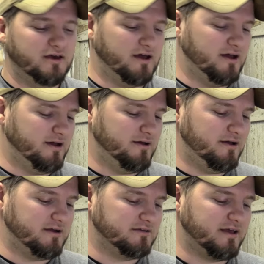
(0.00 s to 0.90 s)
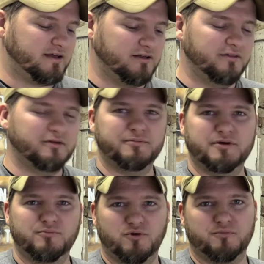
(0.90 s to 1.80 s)
I just like a little
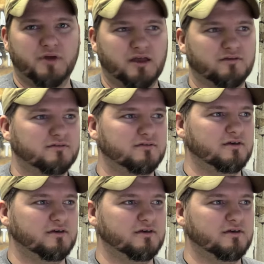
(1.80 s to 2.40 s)
bit more bass